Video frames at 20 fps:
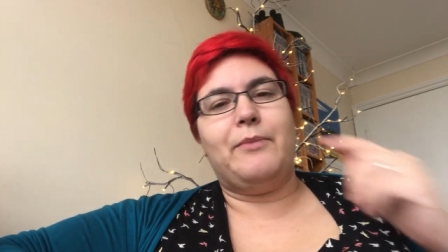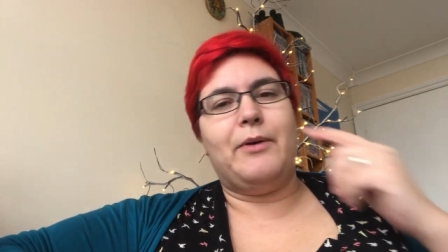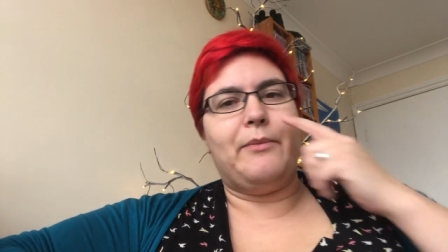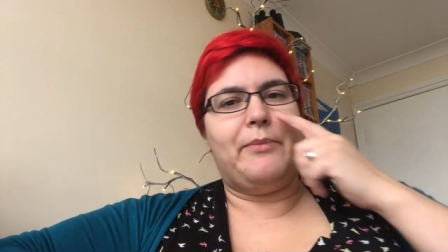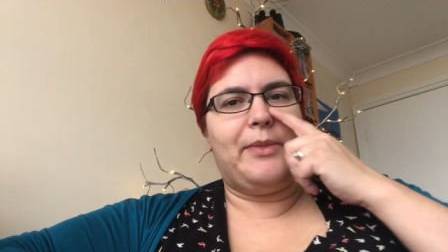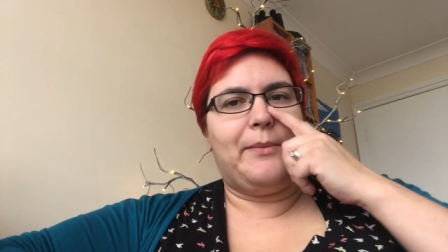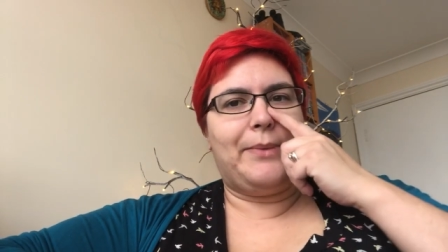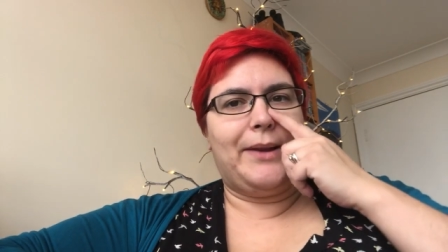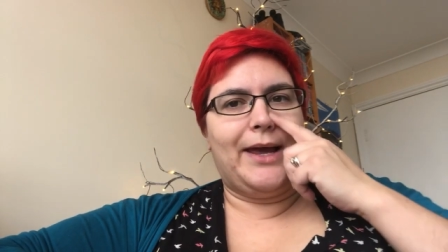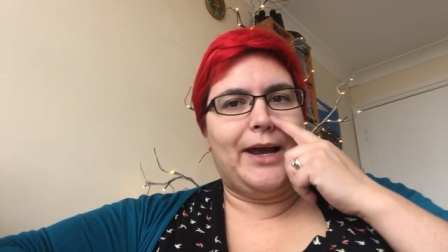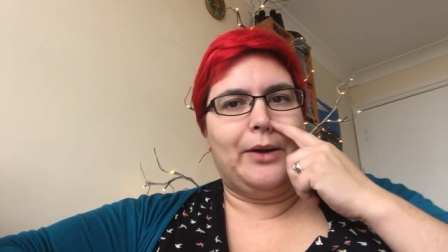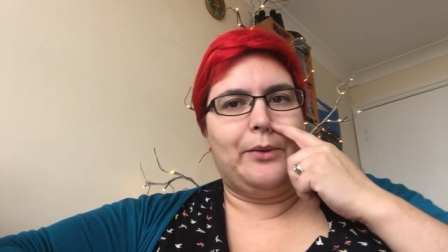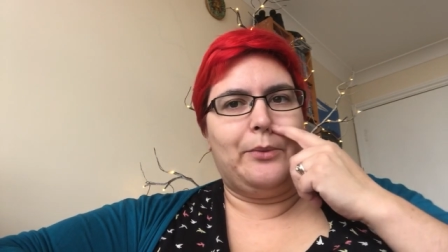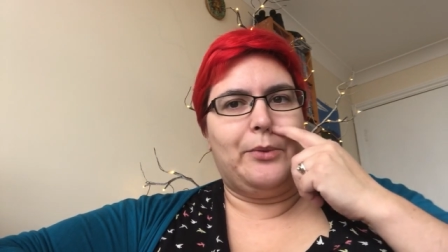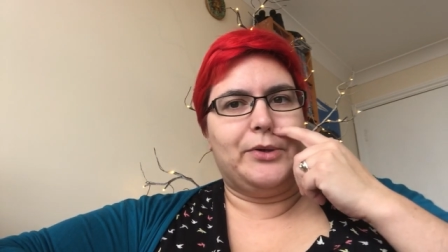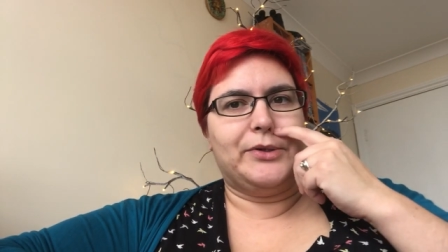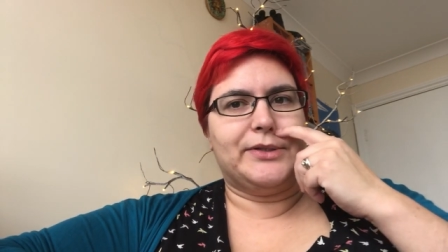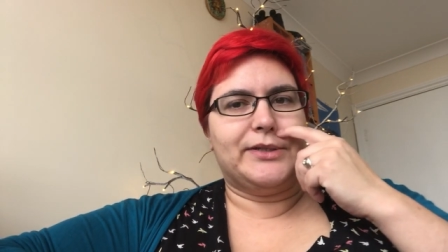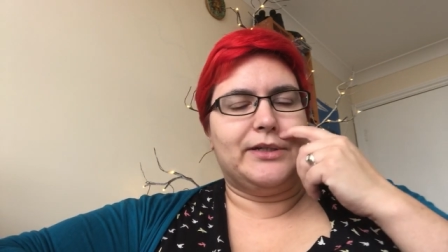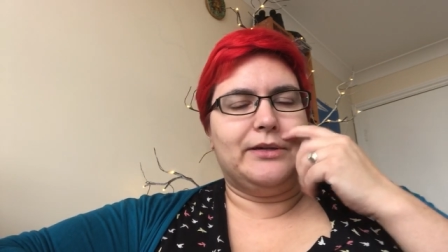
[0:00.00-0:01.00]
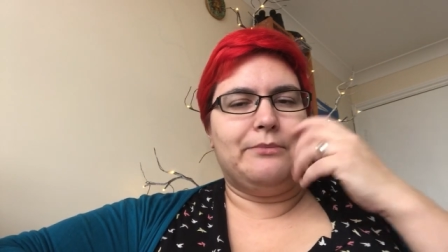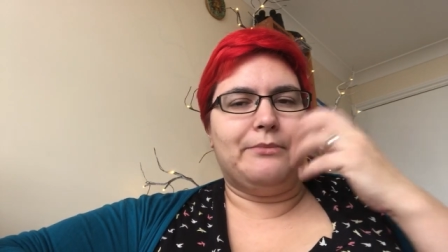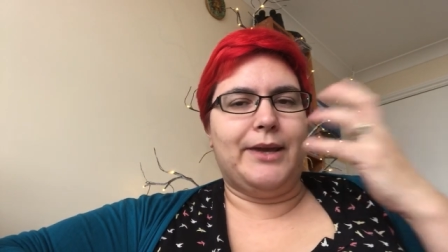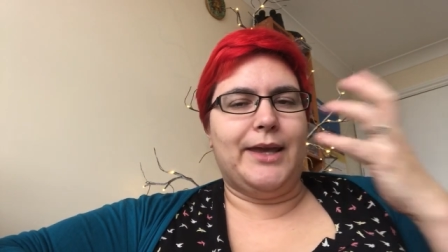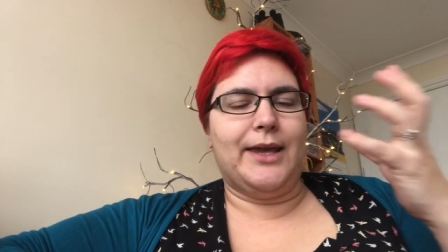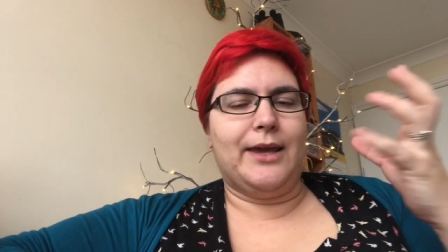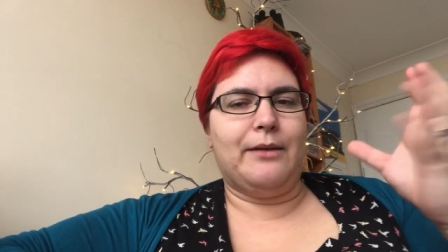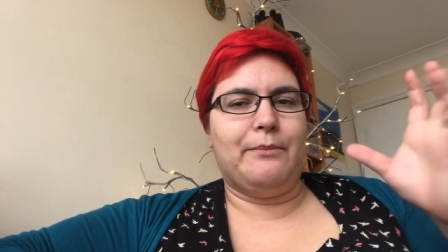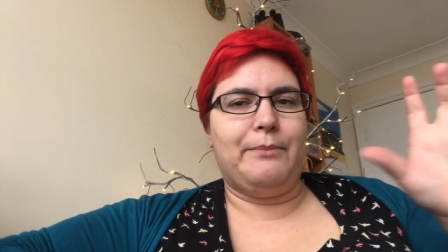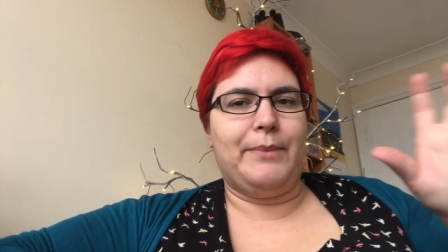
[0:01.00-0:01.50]
but the plan was to
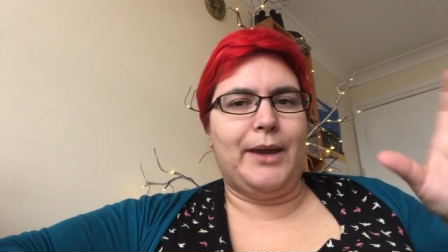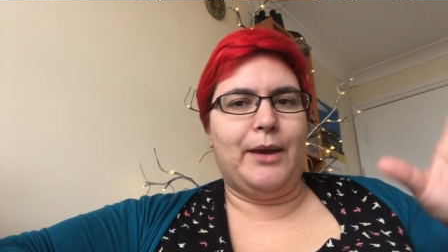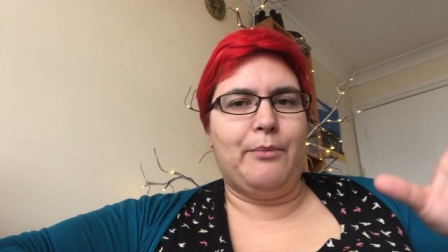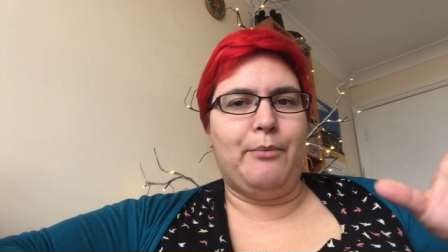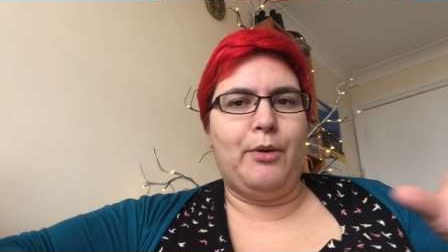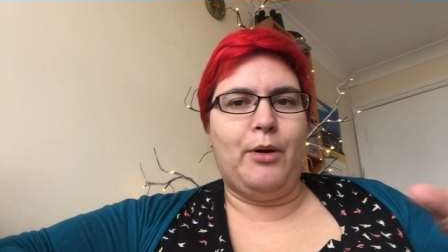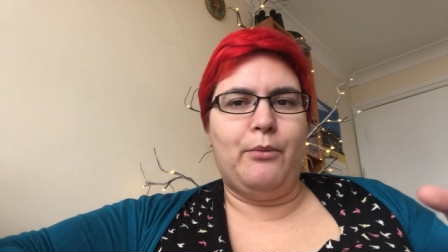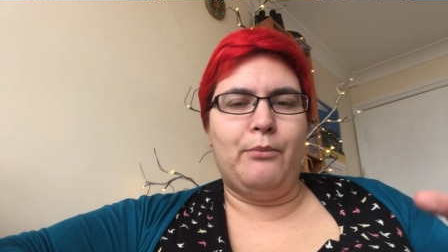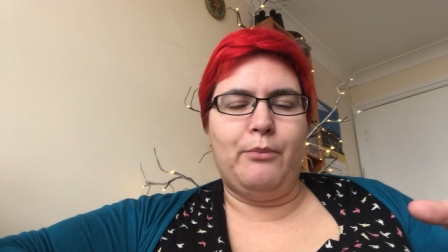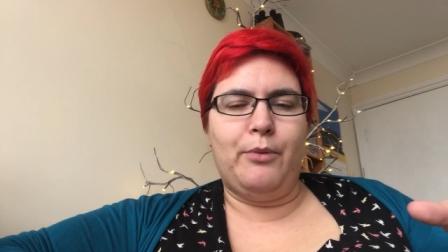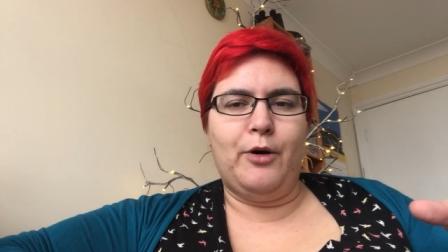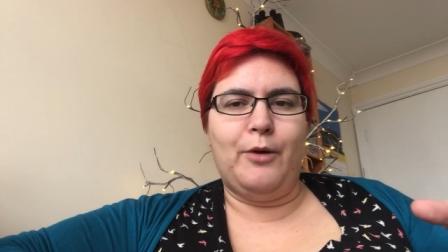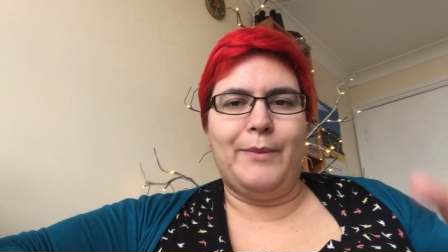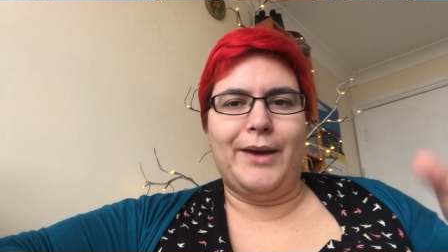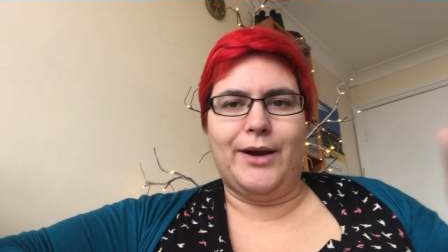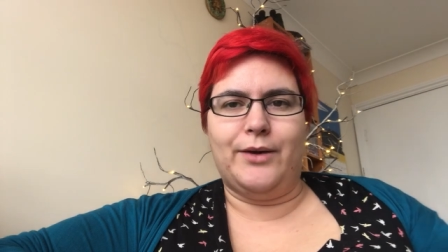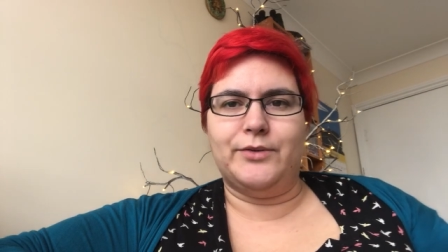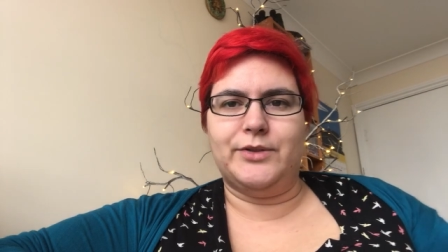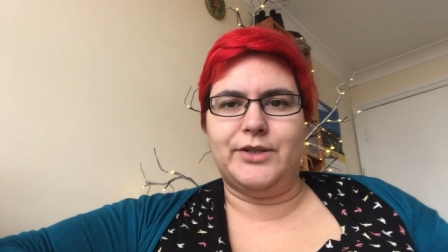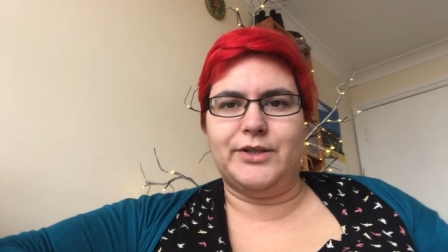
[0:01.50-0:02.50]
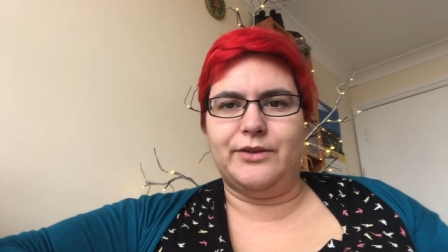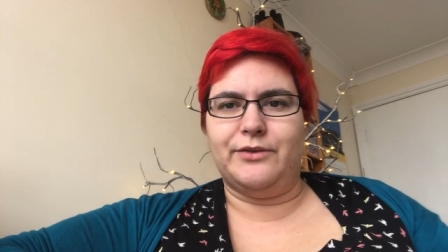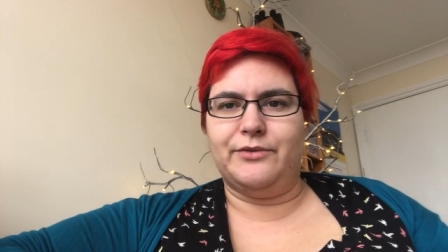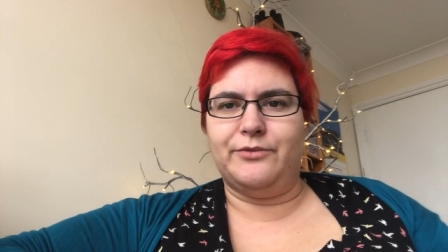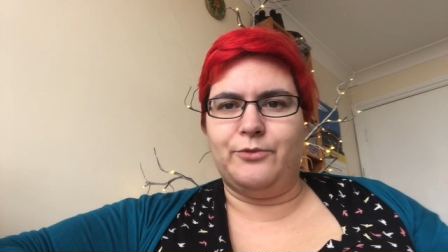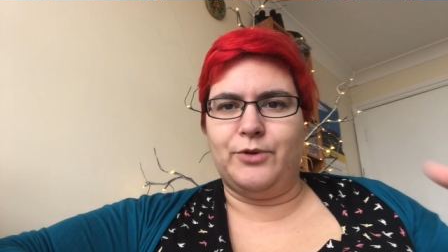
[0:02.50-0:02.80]
make a big pom pom out of